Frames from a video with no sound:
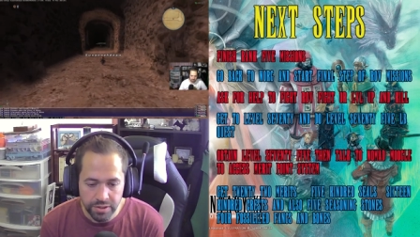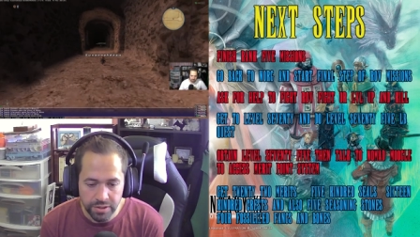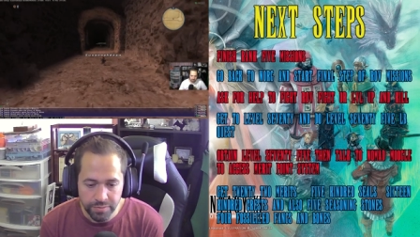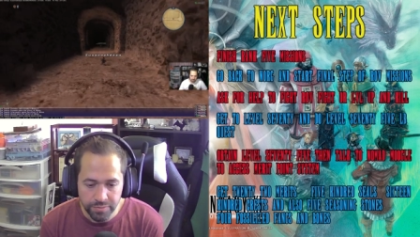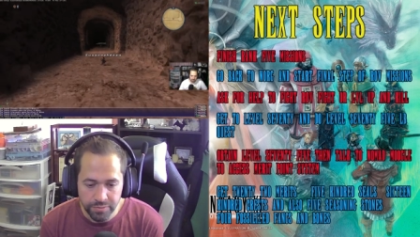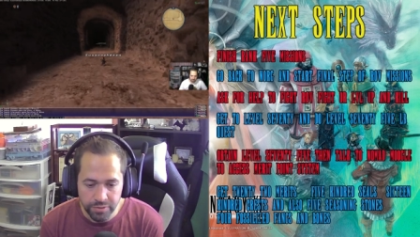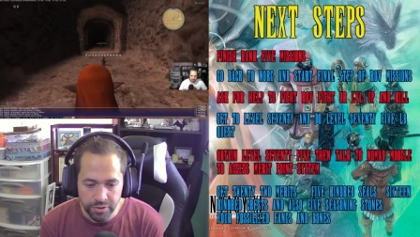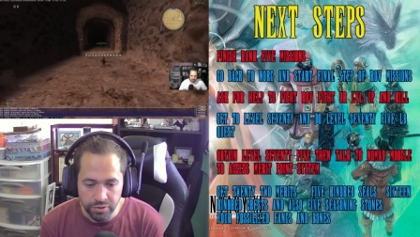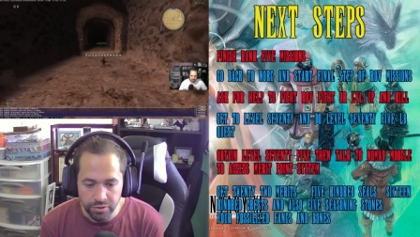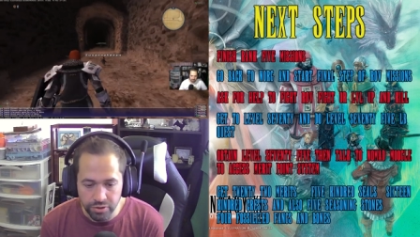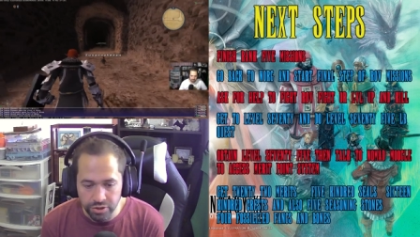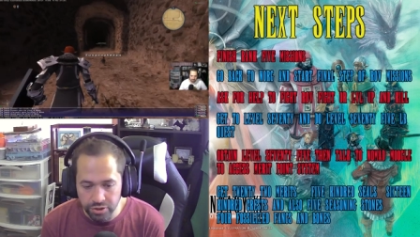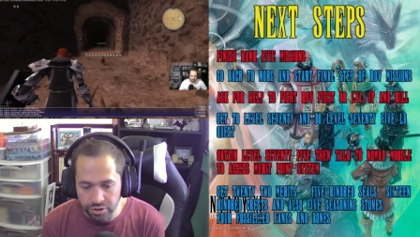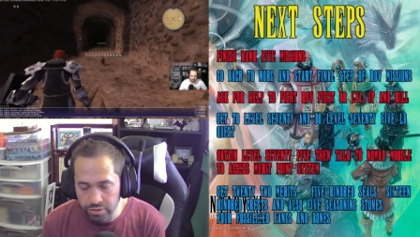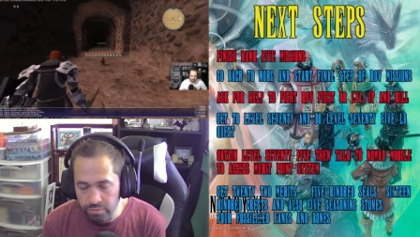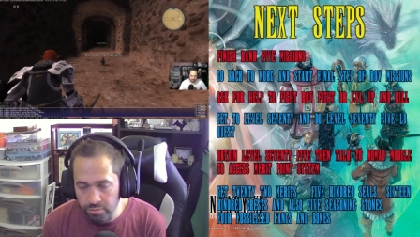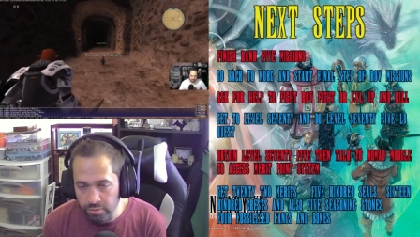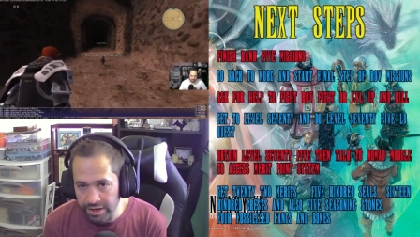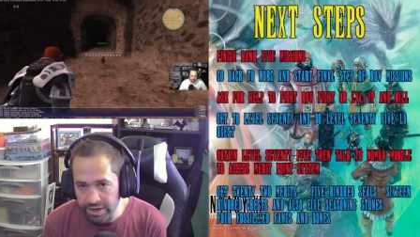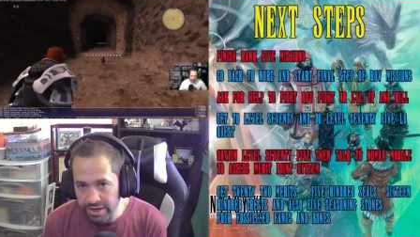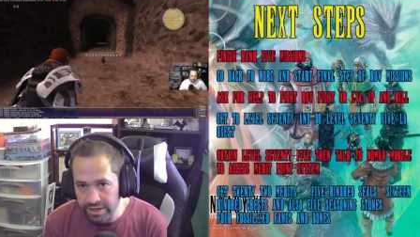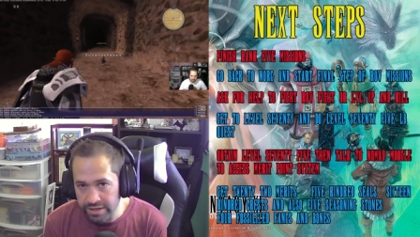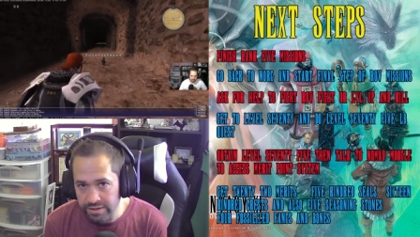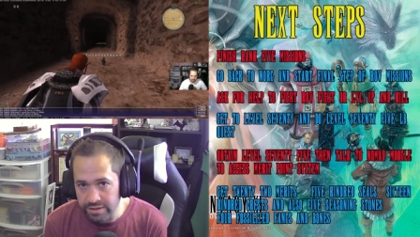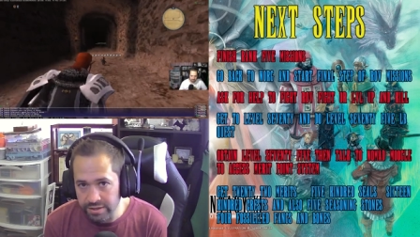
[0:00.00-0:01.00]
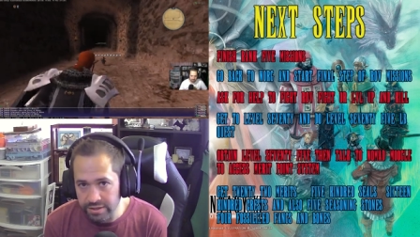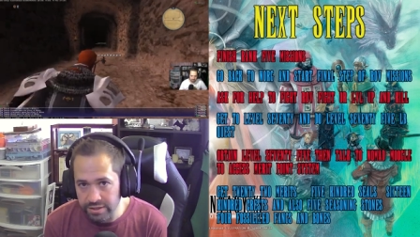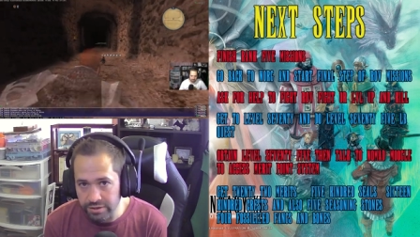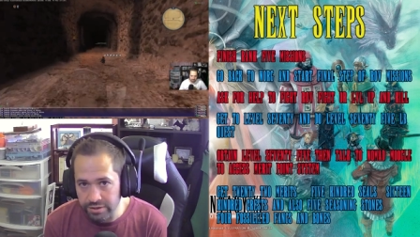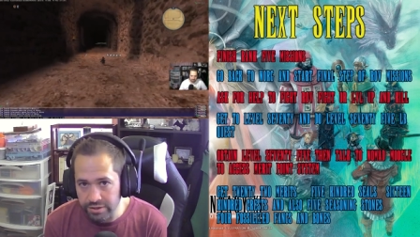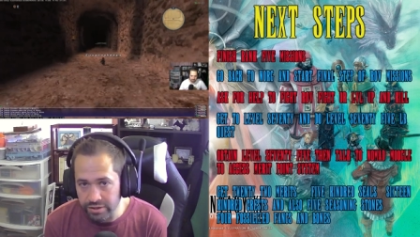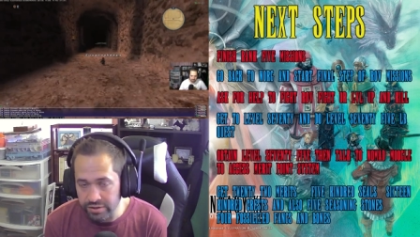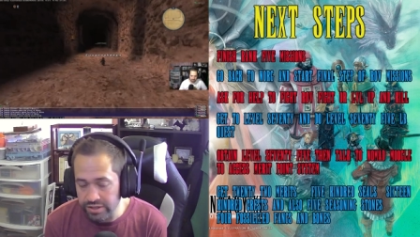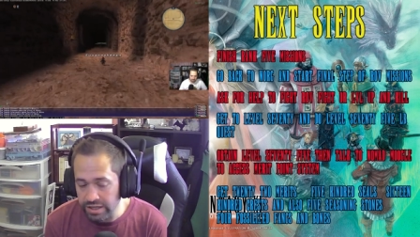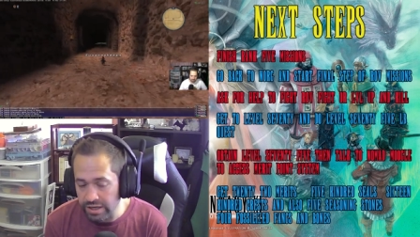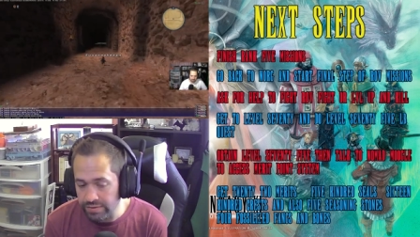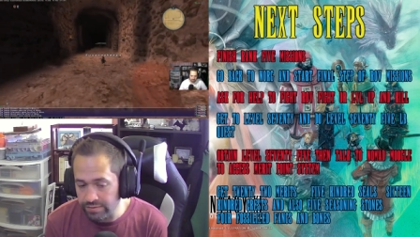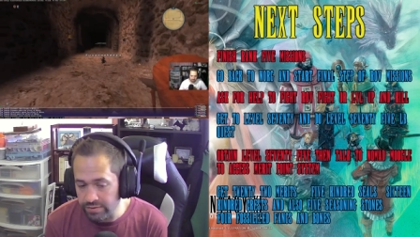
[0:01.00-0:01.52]
You could wait until
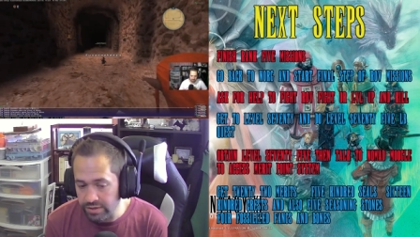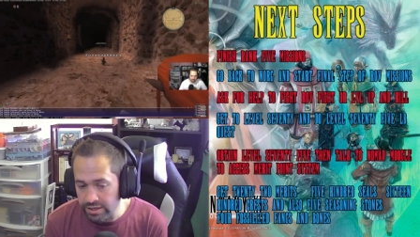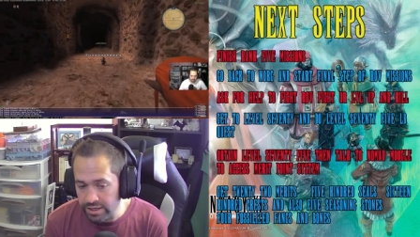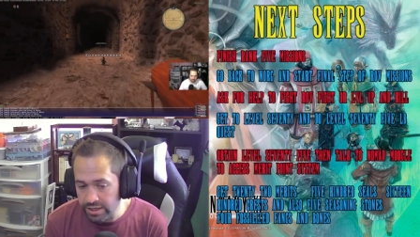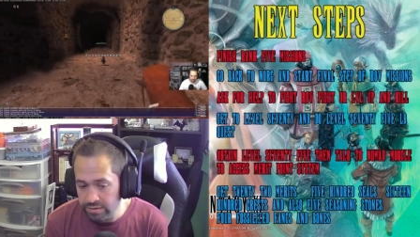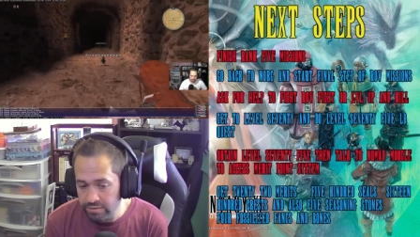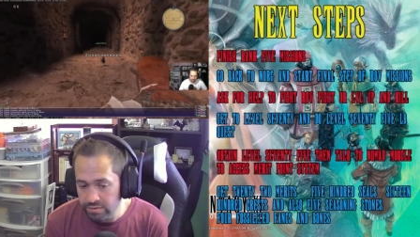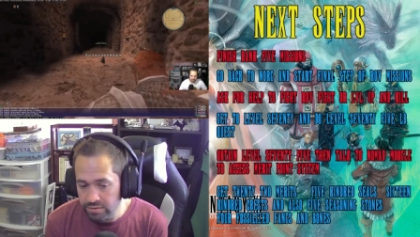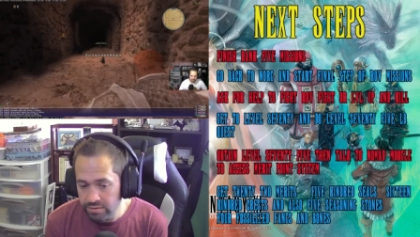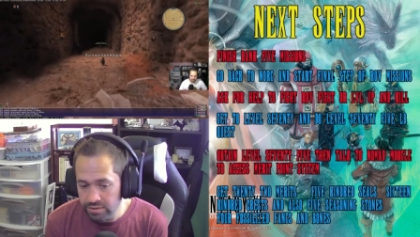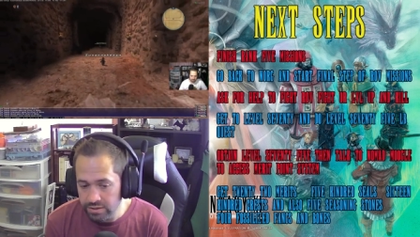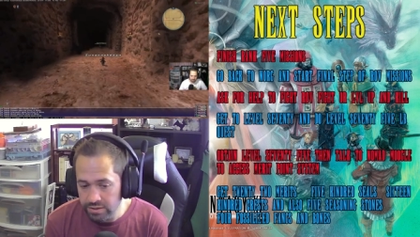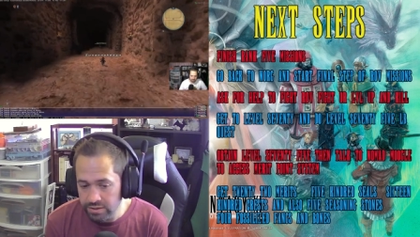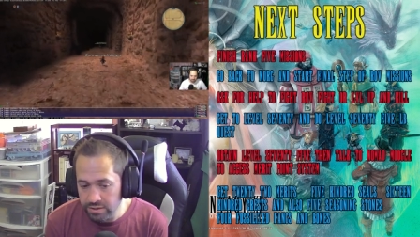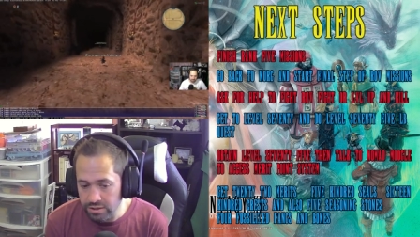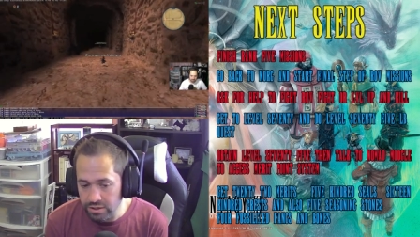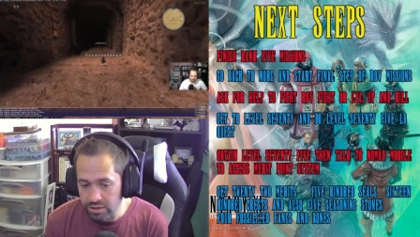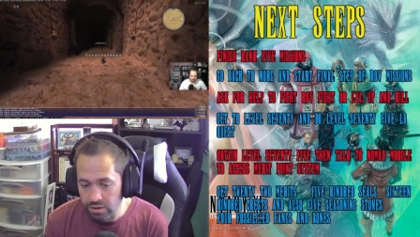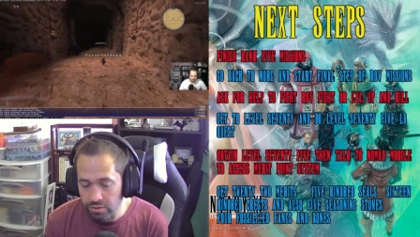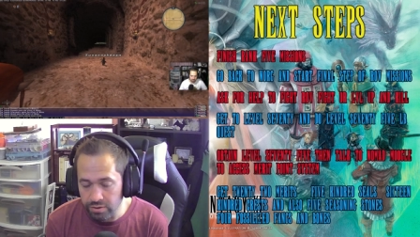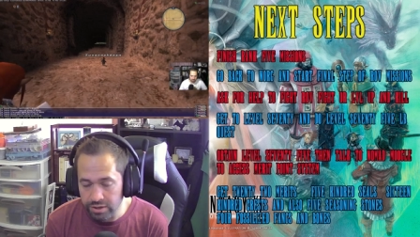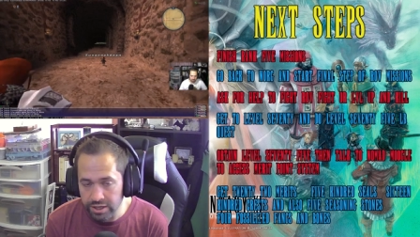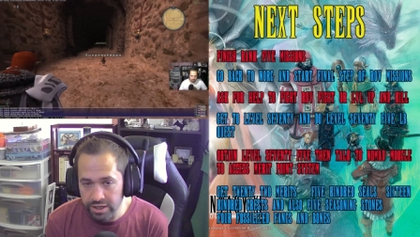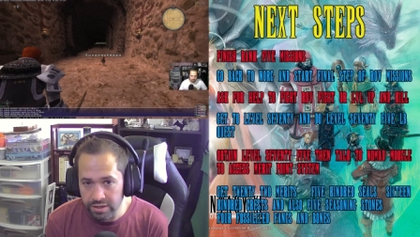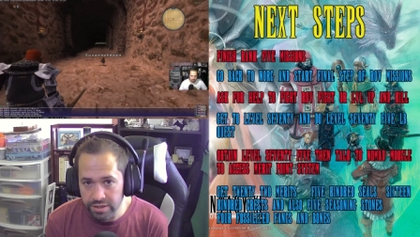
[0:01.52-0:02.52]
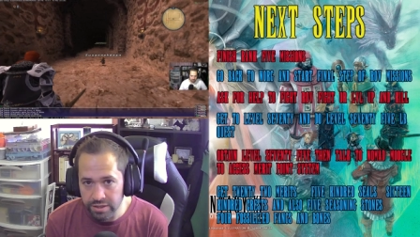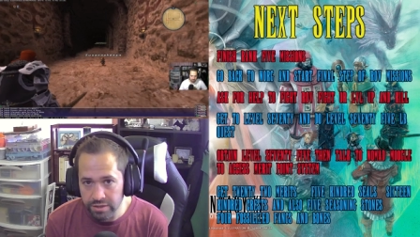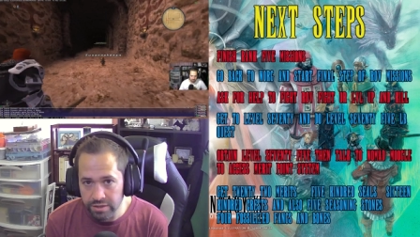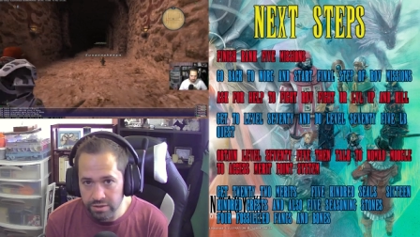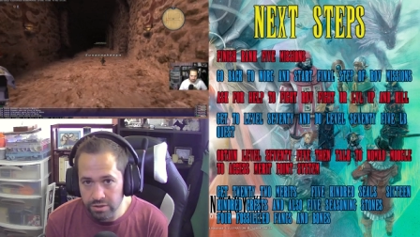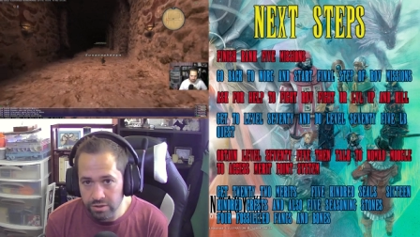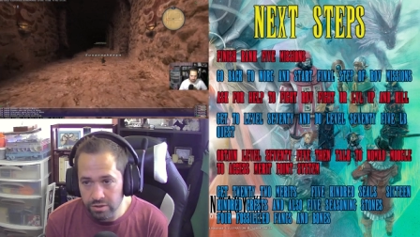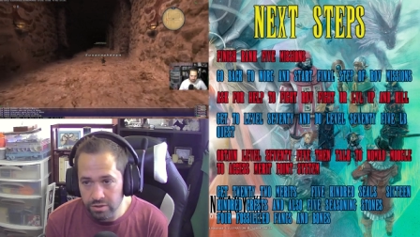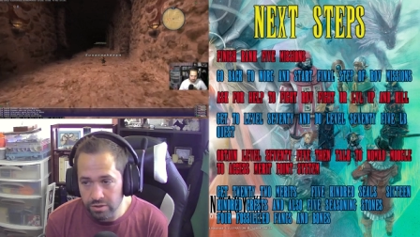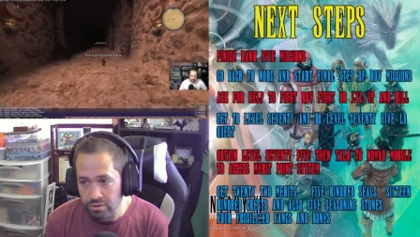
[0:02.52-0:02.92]
you're 70 to go kill it,